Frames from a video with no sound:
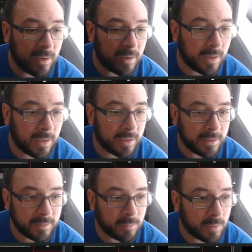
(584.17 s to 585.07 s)

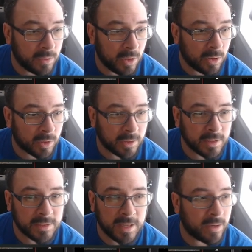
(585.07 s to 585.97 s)
I would not look at
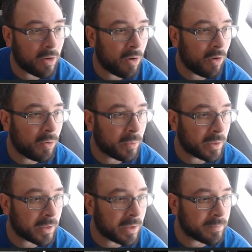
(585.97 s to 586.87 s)
this at all when
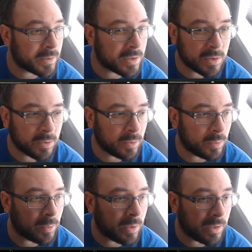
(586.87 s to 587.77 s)
it comes
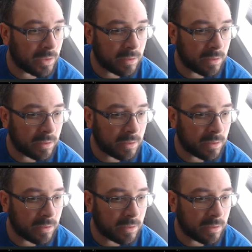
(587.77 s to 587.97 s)
to